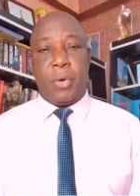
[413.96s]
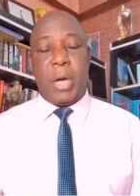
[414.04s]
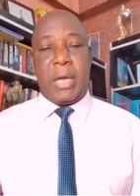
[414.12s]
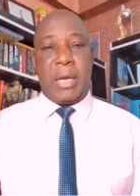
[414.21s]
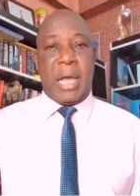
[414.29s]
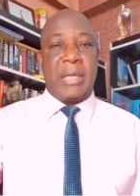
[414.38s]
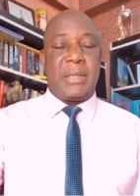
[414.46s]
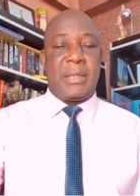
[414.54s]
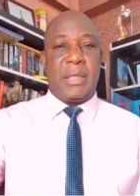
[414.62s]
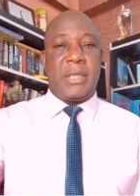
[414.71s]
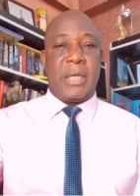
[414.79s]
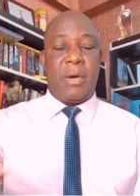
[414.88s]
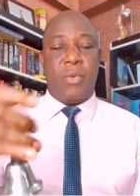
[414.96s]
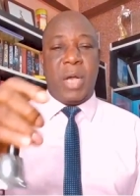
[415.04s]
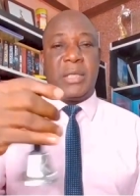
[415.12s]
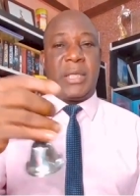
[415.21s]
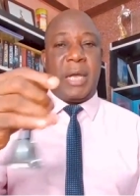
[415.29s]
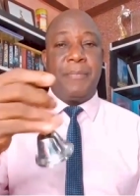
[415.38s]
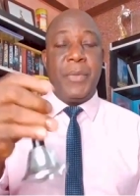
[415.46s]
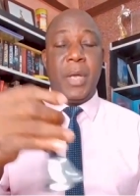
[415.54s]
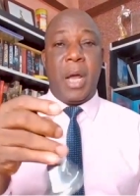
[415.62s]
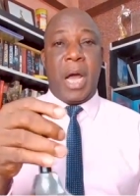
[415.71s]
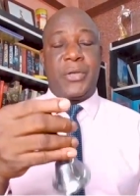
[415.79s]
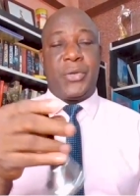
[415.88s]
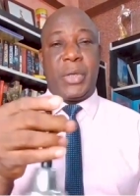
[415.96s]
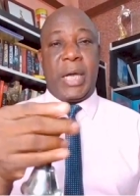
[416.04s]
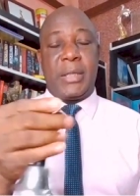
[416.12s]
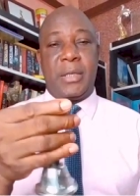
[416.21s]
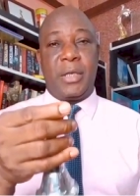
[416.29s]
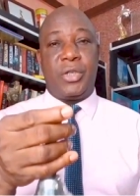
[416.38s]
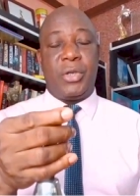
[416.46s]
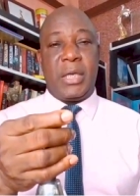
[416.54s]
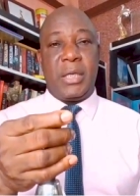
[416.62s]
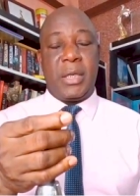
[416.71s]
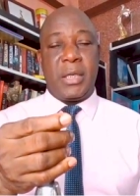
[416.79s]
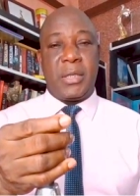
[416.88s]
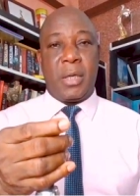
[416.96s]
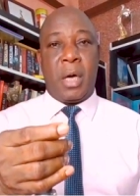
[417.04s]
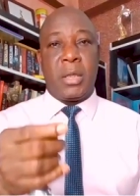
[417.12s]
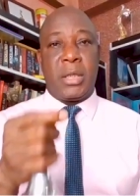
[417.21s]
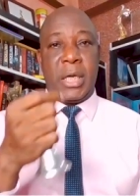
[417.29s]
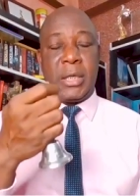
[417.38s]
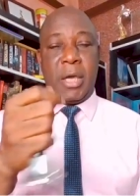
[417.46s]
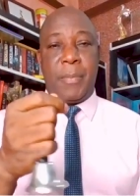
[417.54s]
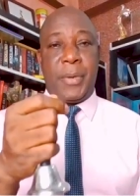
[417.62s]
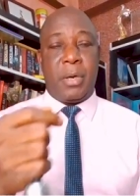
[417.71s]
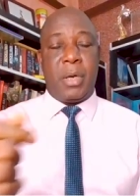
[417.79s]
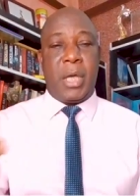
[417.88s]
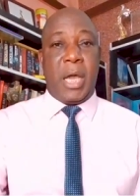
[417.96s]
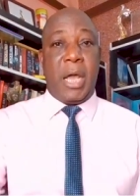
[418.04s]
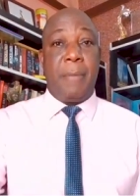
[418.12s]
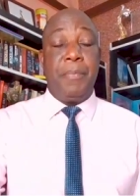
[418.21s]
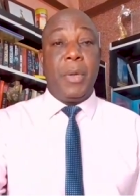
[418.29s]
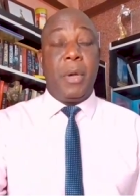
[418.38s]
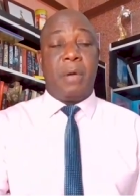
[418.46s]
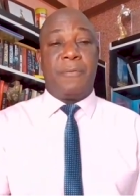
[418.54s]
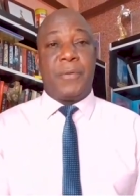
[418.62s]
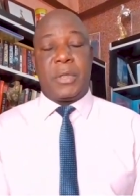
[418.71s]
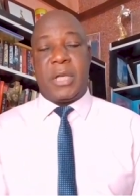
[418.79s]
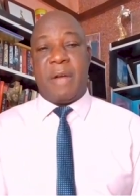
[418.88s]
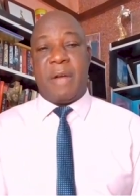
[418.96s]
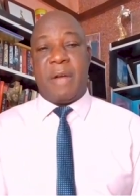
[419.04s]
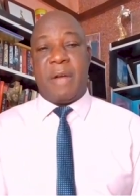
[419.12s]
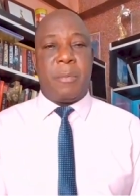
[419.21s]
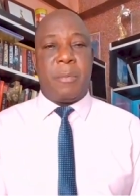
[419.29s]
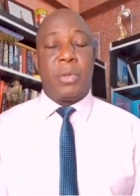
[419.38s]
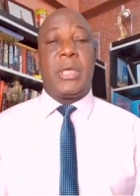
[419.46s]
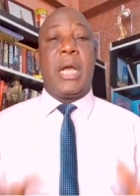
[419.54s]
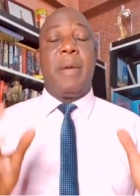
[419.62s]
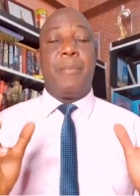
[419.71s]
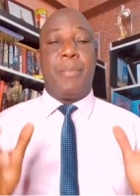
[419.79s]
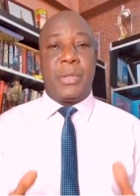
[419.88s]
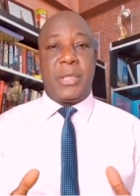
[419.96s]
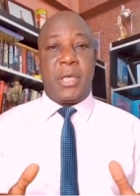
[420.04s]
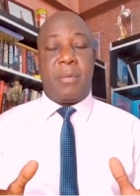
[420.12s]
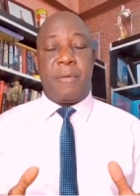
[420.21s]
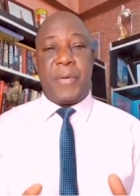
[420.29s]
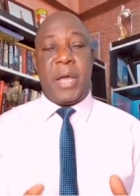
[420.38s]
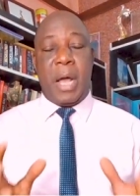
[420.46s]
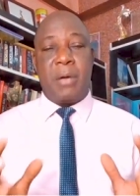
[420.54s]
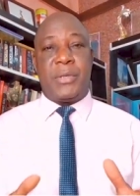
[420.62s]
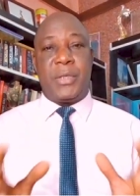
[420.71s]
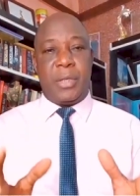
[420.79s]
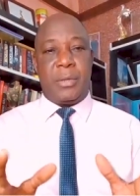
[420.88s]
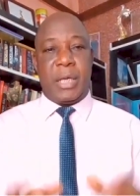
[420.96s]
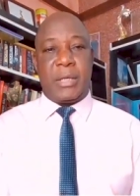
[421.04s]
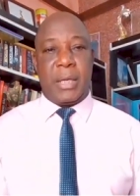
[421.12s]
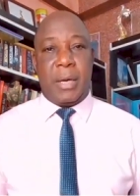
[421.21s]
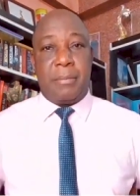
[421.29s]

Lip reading: headlines this Wednesday as we get the trading day started. Keep it on here on Frontier Africa Report. I am Bosun Namafai. I'll see you next time.